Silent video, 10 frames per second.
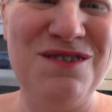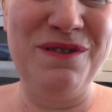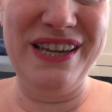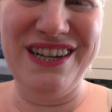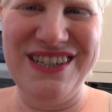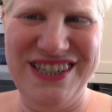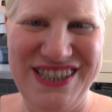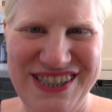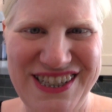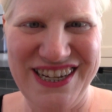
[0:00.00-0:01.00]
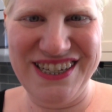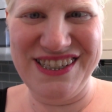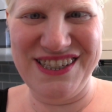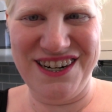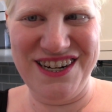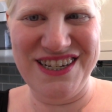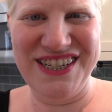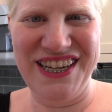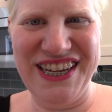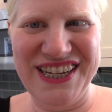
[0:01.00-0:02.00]
We are just like starting
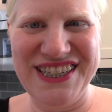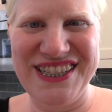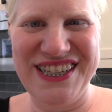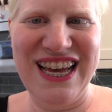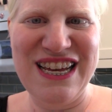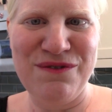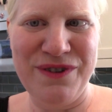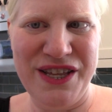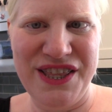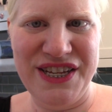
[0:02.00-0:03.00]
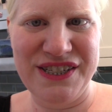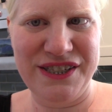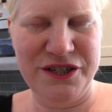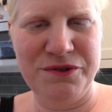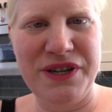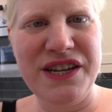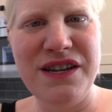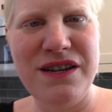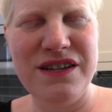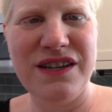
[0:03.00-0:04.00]
to get everything situated.